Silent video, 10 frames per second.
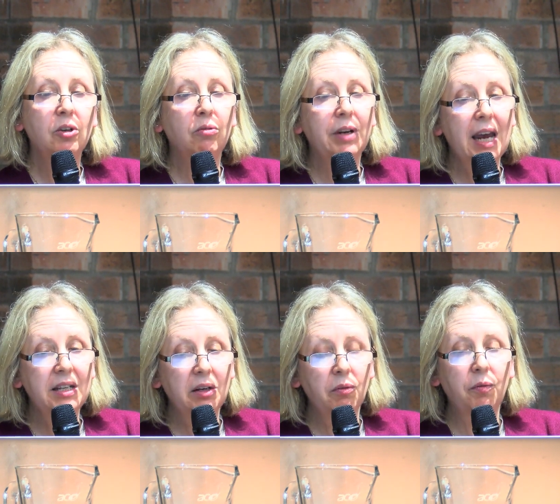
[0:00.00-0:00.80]

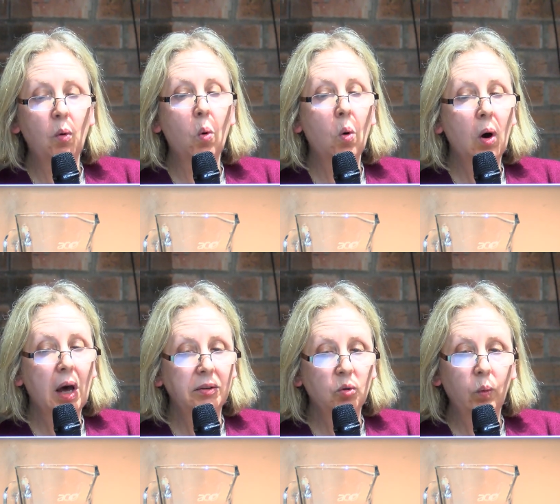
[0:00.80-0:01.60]
created for
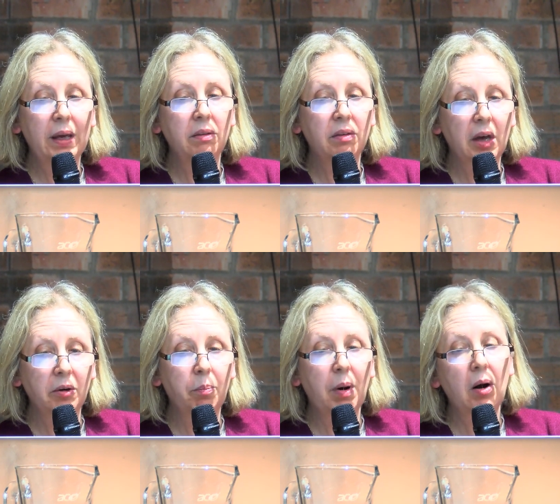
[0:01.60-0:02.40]
and with
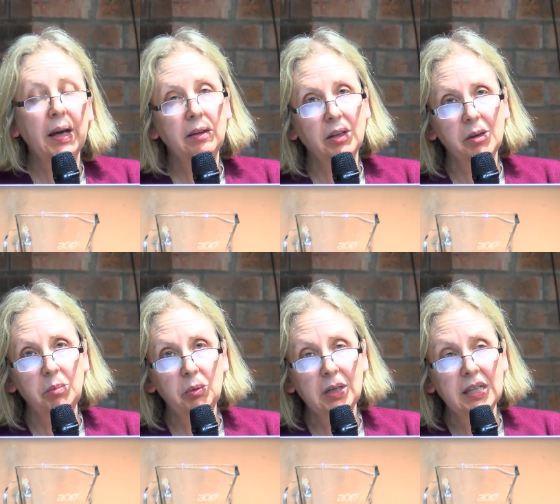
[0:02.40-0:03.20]
and by the
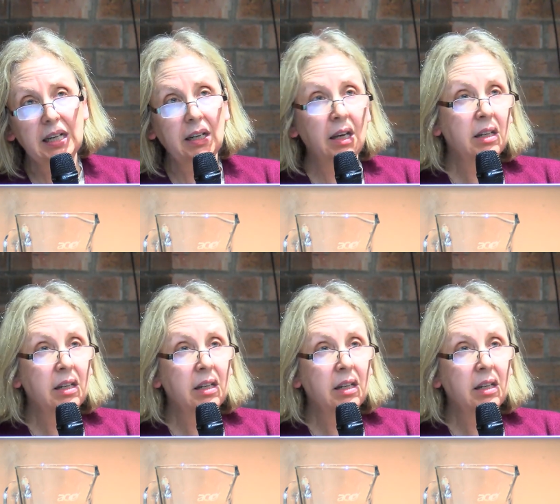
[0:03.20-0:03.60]
community,